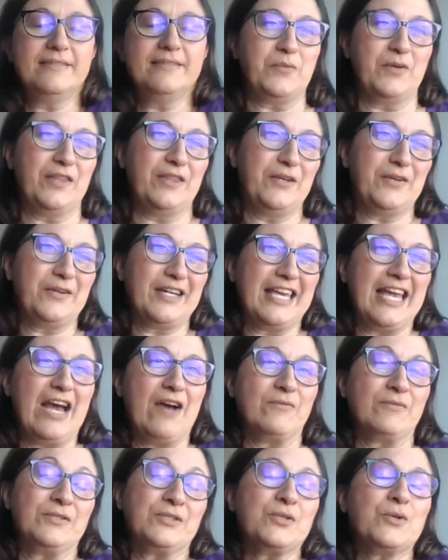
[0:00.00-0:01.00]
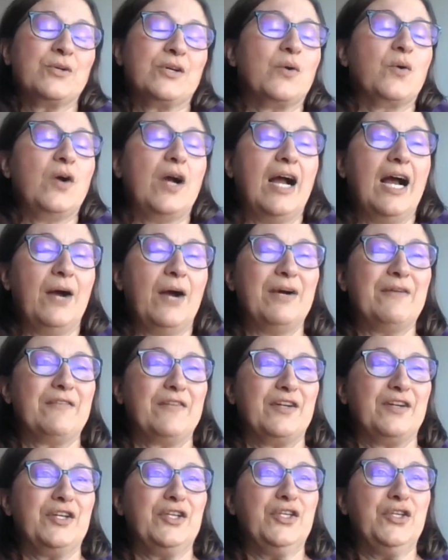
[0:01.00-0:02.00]
it with your accountant or
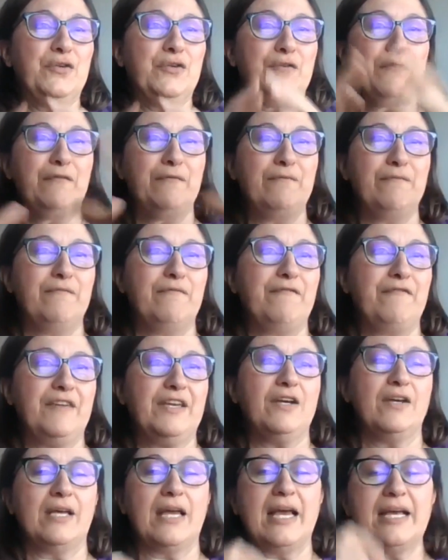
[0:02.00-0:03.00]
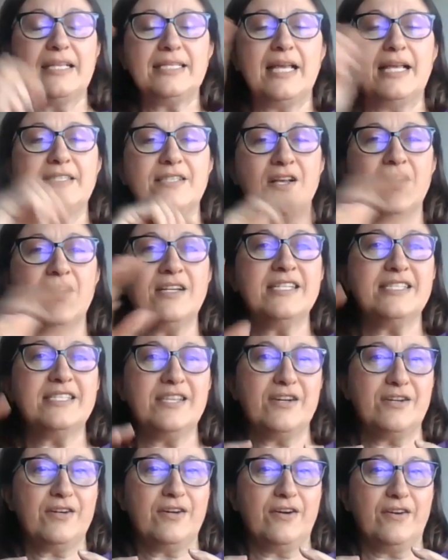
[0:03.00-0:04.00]
however you feel, as long as
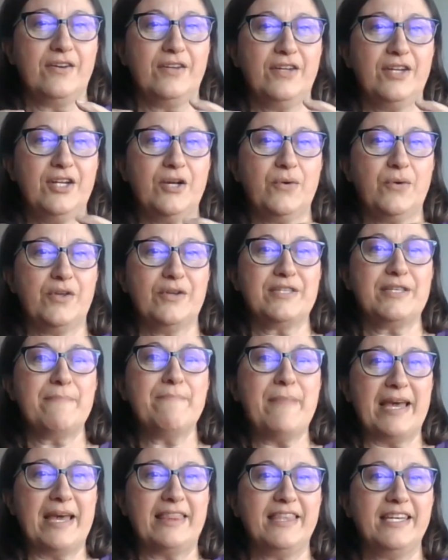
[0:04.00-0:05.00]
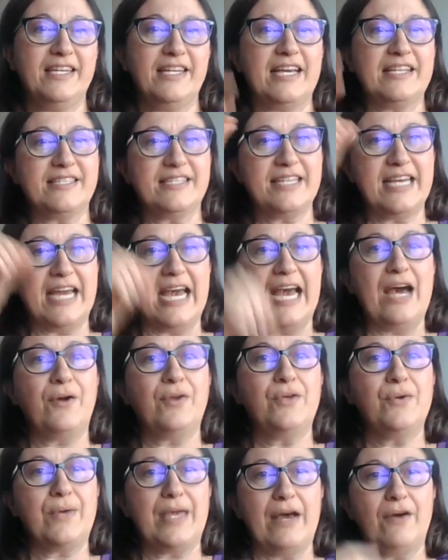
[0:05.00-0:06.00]
there's a method as to how
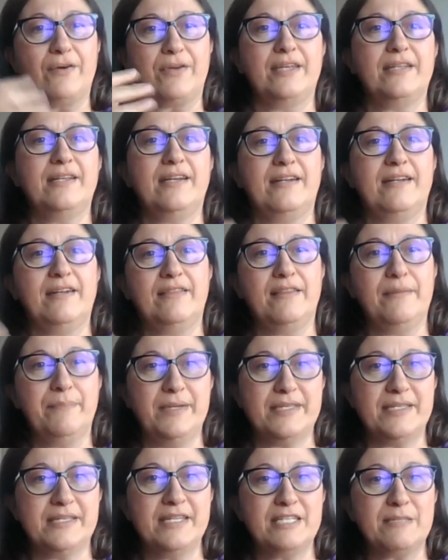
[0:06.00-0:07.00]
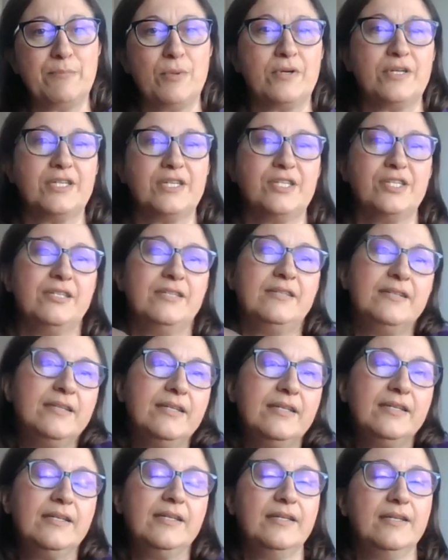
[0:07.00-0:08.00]
you calculated the business portion,
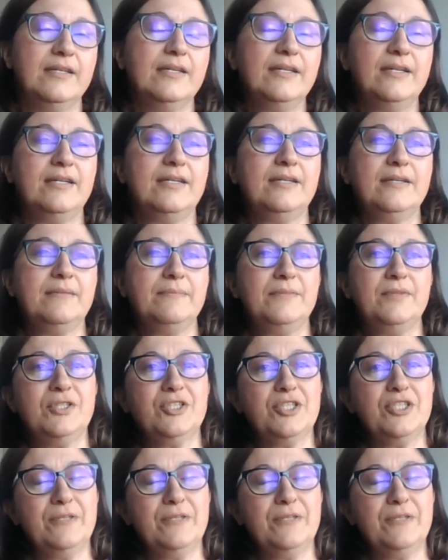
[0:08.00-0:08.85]
you